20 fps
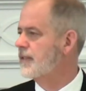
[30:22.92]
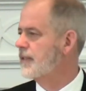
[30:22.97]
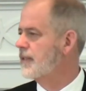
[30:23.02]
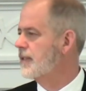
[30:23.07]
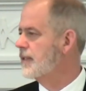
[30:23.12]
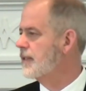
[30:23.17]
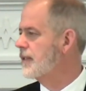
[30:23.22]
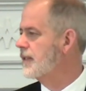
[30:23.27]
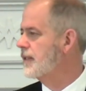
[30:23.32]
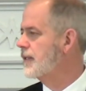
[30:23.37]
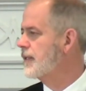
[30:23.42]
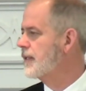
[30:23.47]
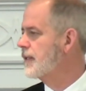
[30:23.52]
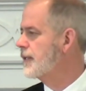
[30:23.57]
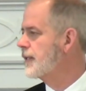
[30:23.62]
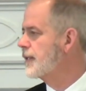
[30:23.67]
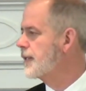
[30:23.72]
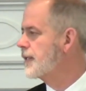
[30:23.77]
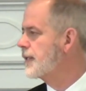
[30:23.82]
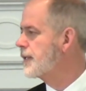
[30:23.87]

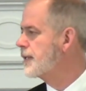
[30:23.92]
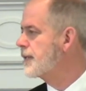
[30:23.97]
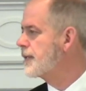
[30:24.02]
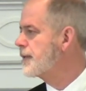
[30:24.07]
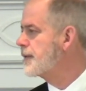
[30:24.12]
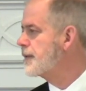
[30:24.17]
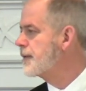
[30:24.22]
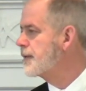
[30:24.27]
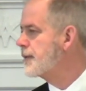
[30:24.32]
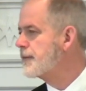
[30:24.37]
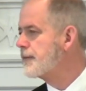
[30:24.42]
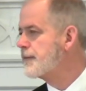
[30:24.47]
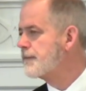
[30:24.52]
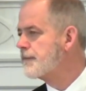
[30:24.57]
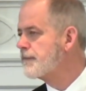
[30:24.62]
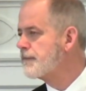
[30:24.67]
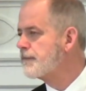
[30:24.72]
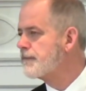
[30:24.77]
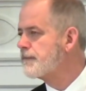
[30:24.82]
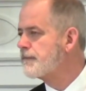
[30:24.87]

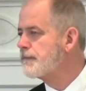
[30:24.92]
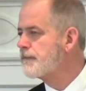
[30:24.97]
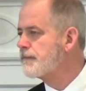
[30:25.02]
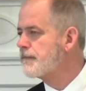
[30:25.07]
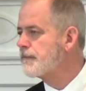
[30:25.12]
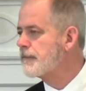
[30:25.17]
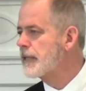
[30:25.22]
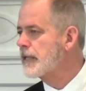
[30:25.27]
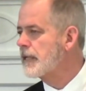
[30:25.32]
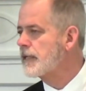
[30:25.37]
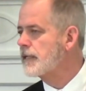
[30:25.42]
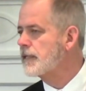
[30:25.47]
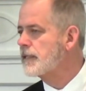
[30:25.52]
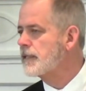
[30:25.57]
No one is speaking in this clip.